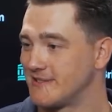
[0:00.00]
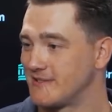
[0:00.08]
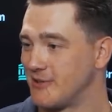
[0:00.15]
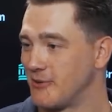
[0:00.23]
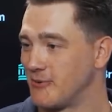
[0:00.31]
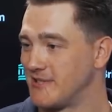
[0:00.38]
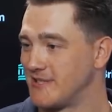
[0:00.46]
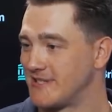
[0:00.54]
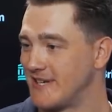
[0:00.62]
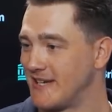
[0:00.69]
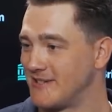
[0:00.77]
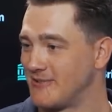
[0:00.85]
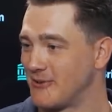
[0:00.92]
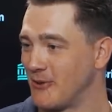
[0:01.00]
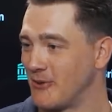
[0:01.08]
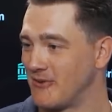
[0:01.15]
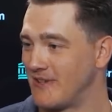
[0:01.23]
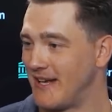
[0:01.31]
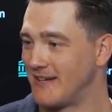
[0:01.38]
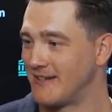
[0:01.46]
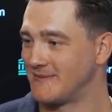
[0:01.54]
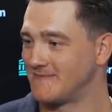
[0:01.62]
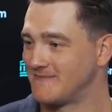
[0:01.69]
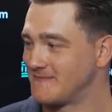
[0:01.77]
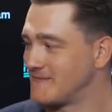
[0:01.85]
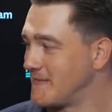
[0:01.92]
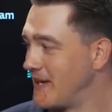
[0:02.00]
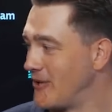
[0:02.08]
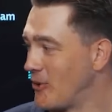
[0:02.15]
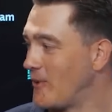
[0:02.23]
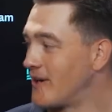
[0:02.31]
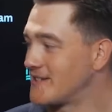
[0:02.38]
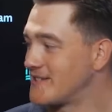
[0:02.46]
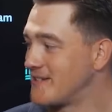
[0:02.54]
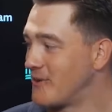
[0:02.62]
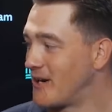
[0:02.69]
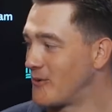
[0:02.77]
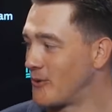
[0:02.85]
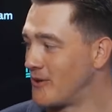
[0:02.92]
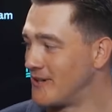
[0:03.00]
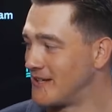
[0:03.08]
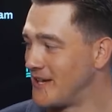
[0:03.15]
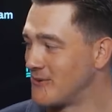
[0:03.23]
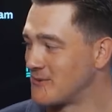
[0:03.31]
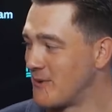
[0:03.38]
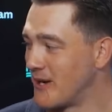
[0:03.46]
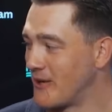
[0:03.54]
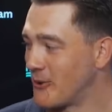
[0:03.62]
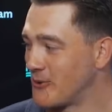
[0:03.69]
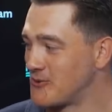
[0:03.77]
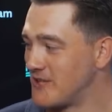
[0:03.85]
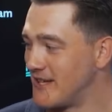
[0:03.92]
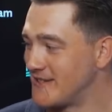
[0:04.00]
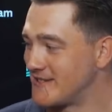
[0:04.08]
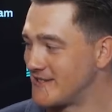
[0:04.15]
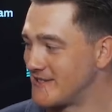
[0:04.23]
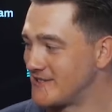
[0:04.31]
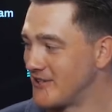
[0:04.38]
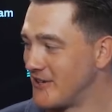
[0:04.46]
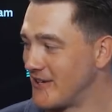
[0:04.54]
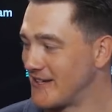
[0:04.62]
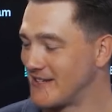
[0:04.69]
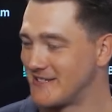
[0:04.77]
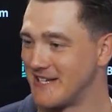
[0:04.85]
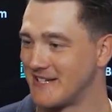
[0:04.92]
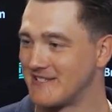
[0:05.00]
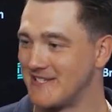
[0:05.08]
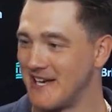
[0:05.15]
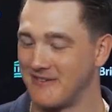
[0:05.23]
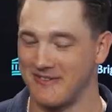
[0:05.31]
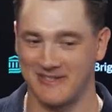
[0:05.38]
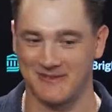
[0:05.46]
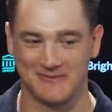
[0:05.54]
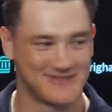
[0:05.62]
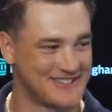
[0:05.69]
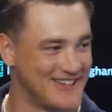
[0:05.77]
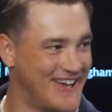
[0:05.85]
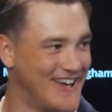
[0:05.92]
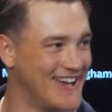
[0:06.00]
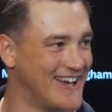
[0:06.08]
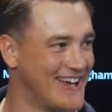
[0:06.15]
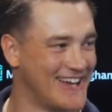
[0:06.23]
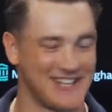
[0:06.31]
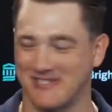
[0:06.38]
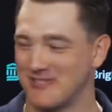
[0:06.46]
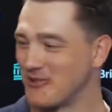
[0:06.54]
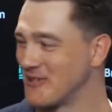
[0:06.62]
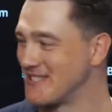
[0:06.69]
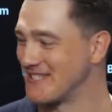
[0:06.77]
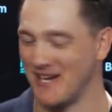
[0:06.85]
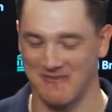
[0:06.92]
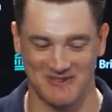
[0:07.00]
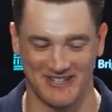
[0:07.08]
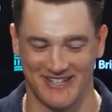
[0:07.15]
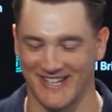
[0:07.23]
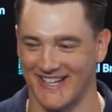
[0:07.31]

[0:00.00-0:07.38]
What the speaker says: So we decided to go with that. I know Mark Savard wore it. He was my coach last year, so I got to text Savvy. I stole his number.